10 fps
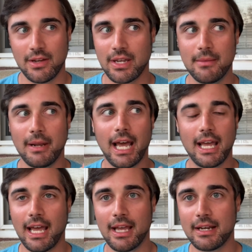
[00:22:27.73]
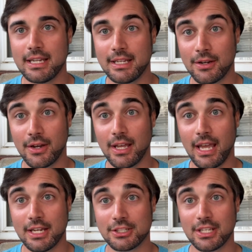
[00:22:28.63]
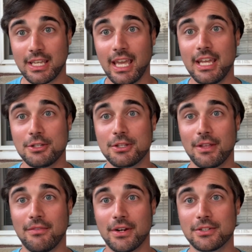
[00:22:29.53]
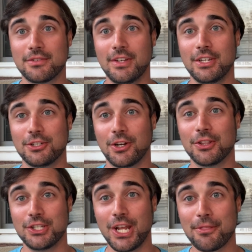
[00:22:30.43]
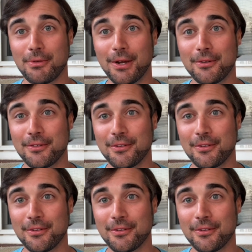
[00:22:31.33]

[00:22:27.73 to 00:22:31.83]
Okay, but I did not actually catch the first fish on the Jethro.